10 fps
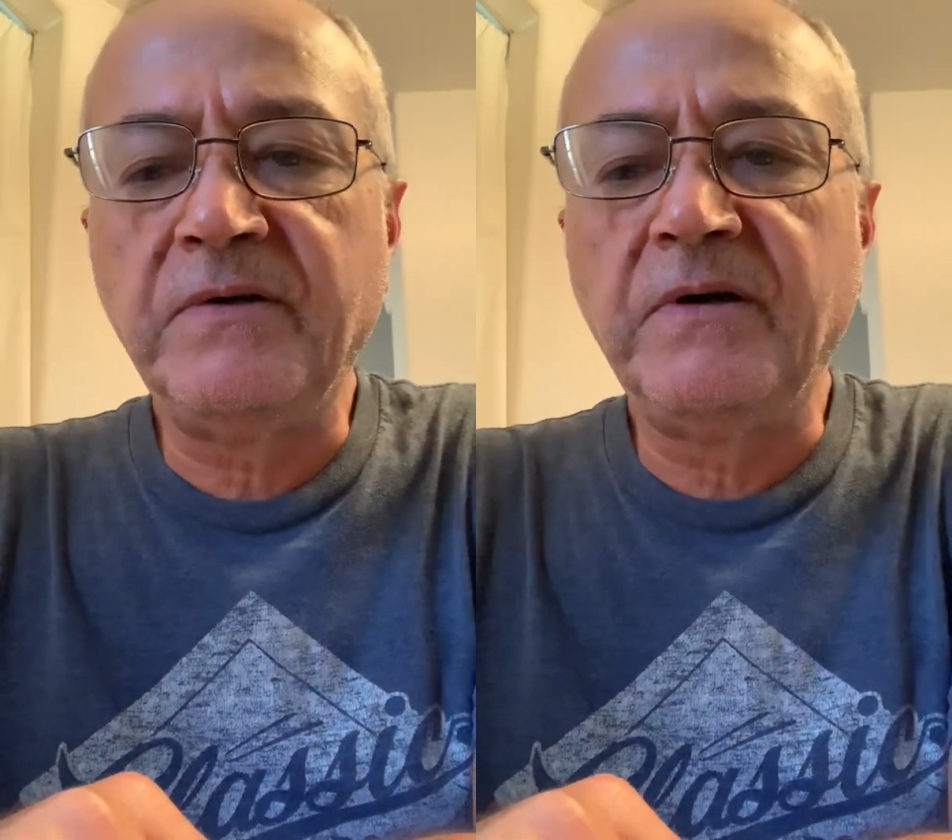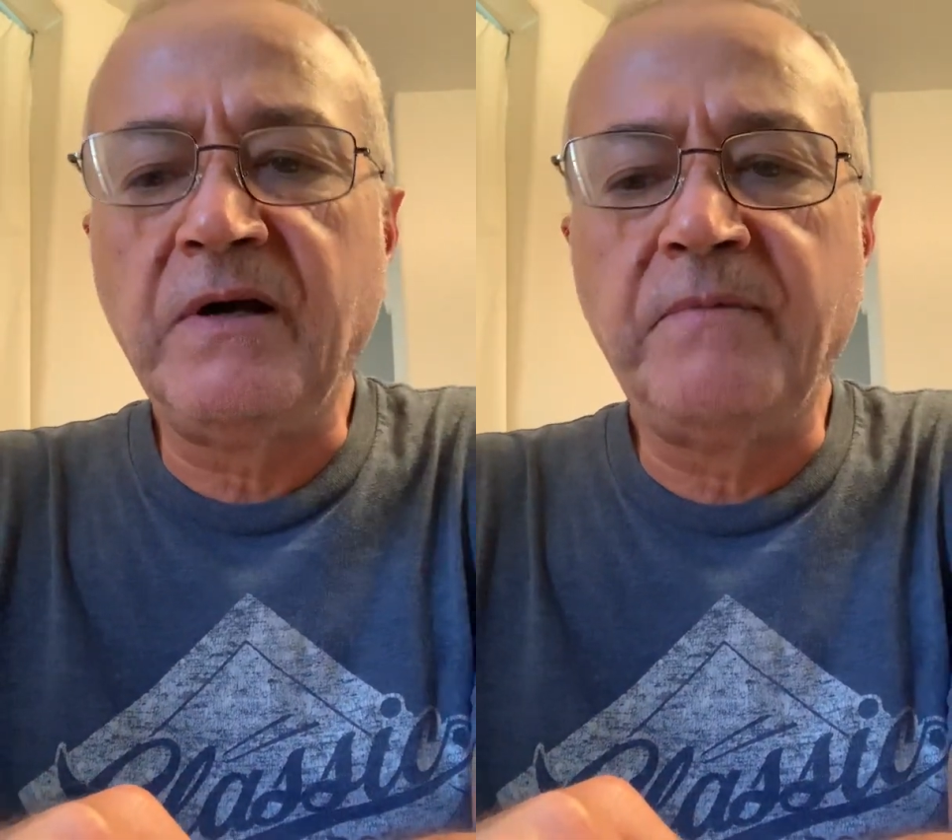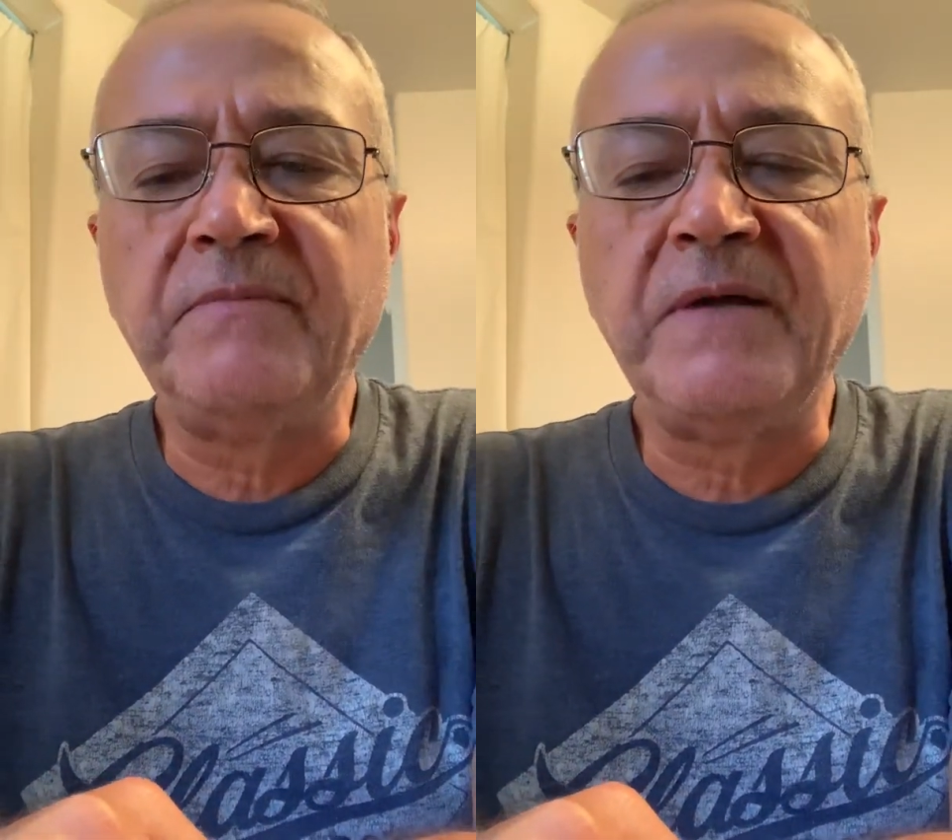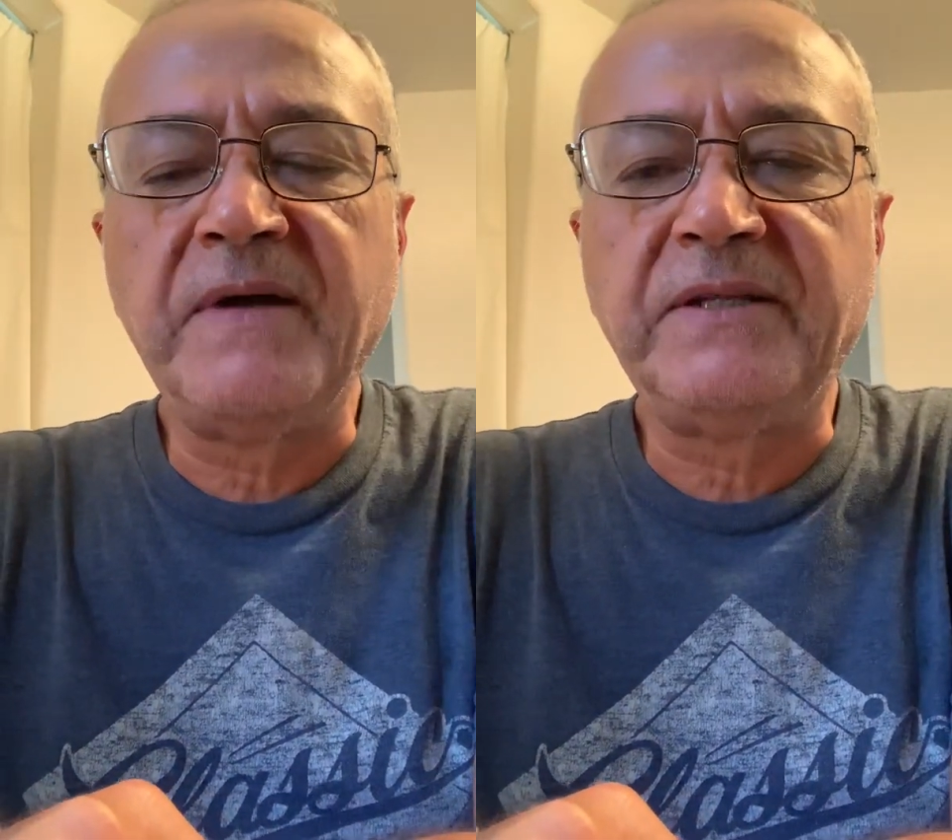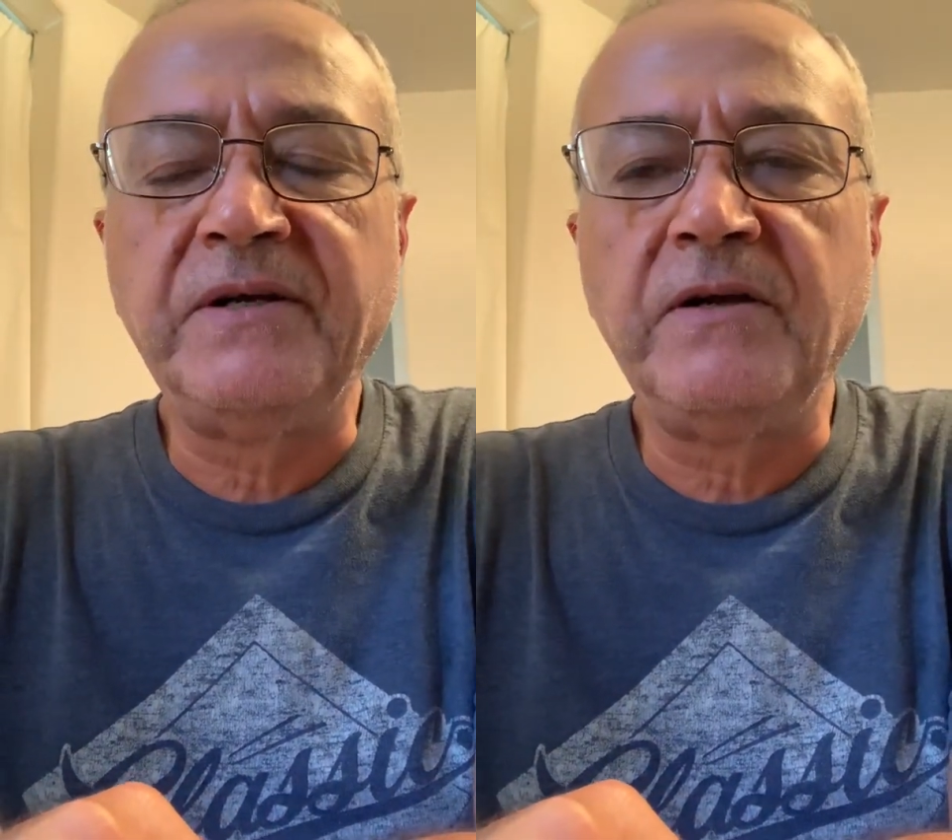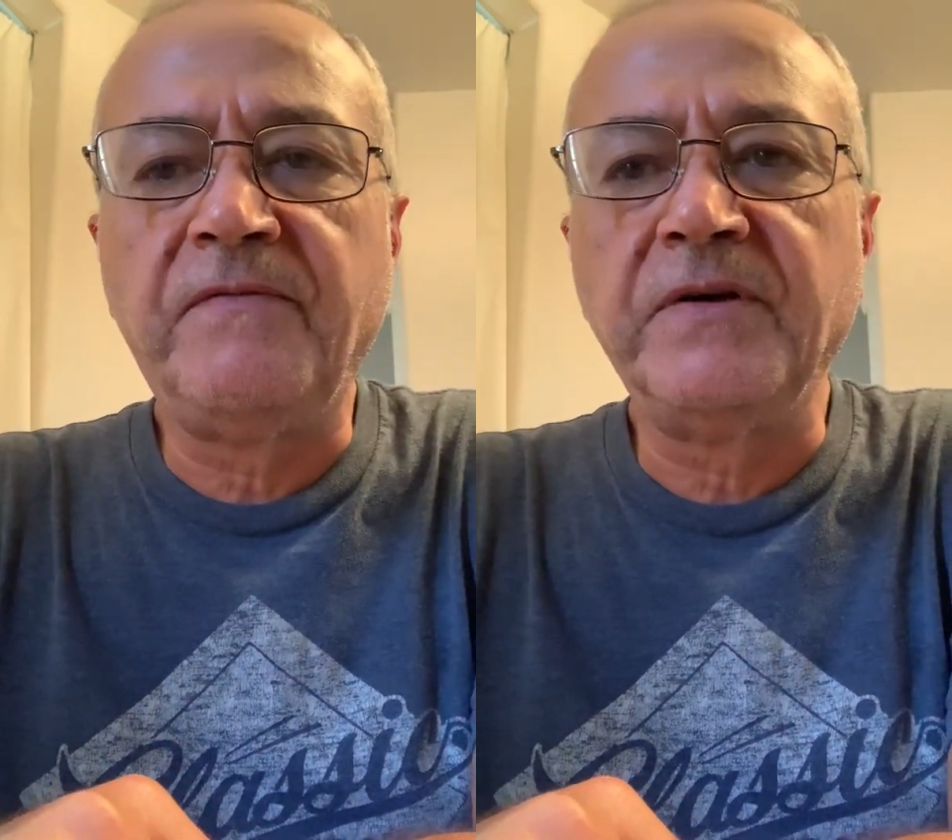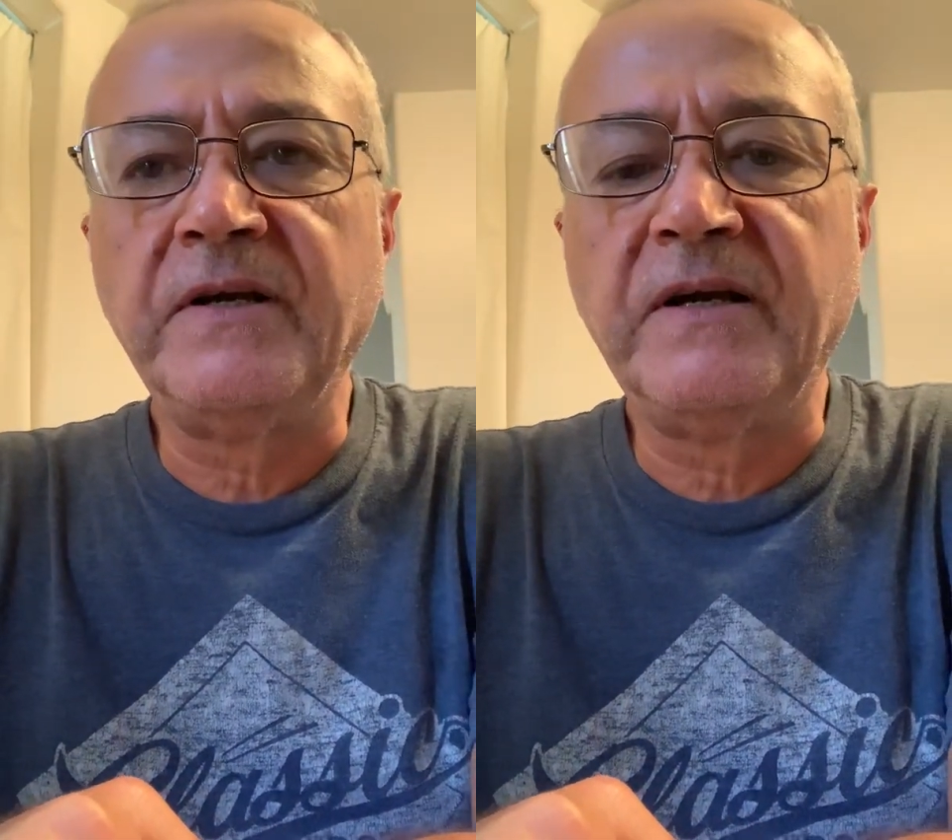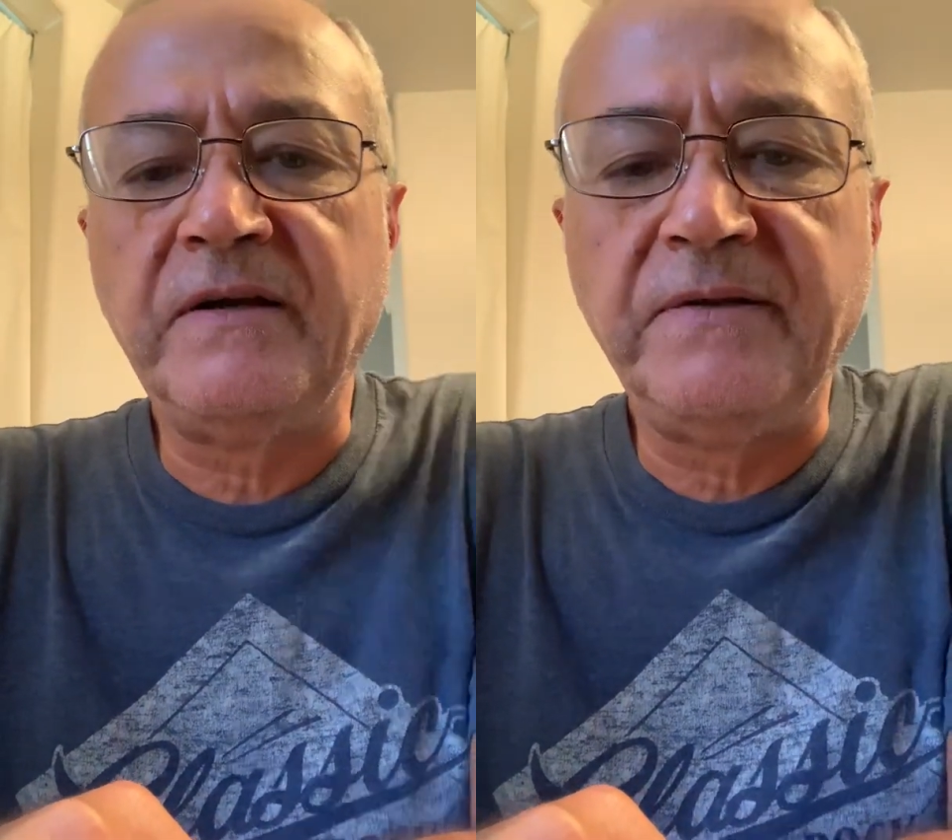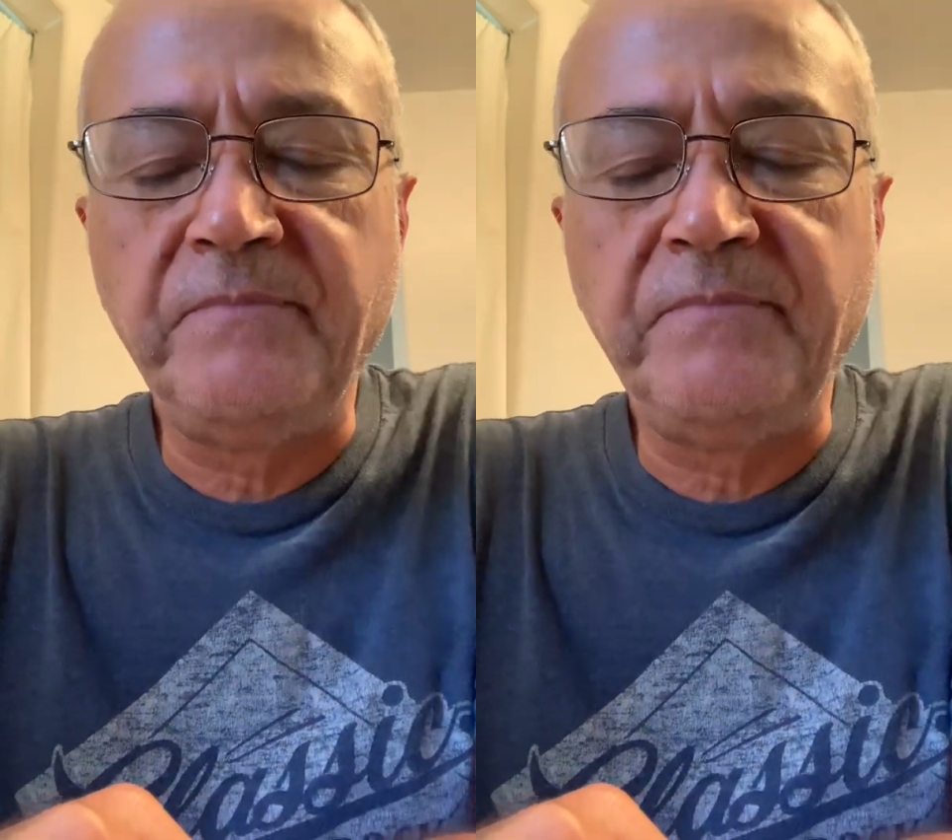the material for the